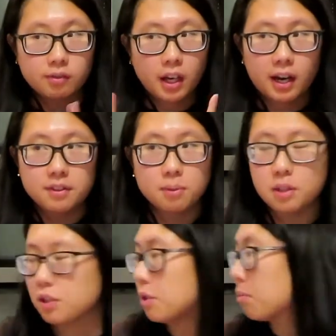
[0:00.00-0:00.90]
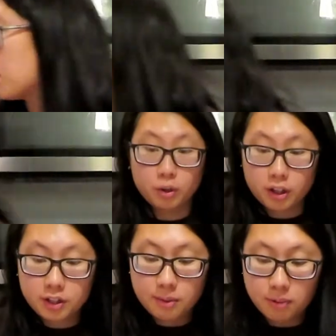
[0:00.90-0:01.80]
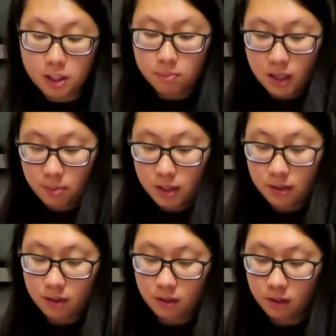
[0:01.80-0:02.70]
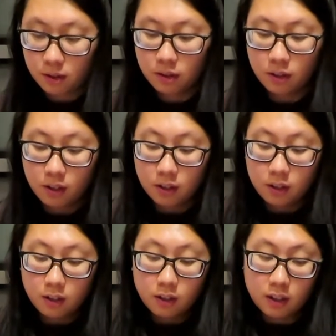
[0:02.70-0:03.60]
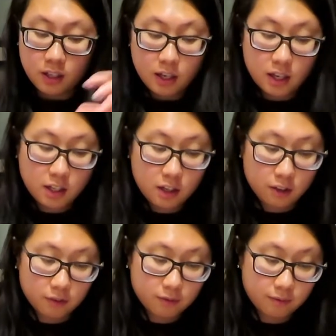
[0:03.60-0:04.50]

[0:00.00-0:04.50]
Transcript: I have something to do. So we're gonna dip these babies in here.